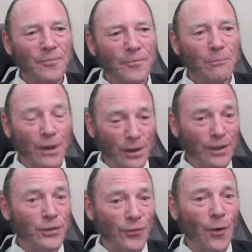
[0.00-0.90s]
But it
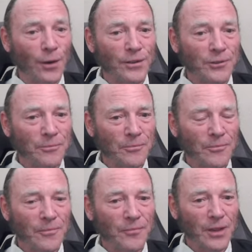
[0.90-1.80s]
is force.
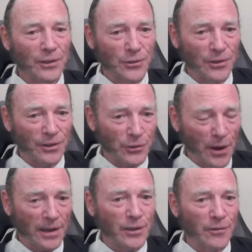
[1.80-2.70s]
It's
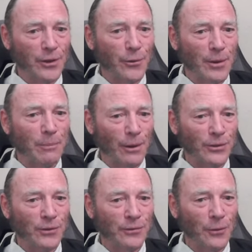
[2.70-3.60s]
attractive and
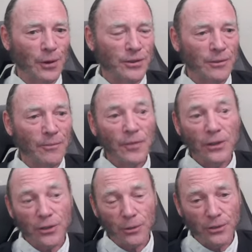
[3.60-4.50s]
repulsive force.
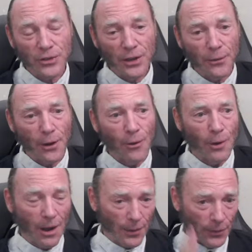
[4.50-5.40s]
So zero
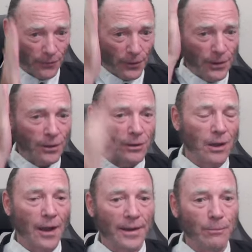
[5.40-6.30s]
on the vertical
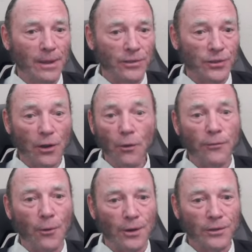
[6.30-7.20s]
line means no
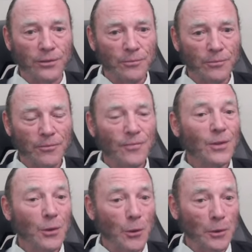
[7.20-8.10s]
force.
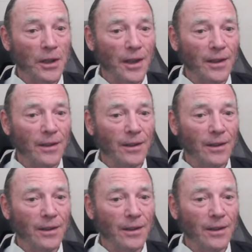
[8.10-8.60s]
Okay.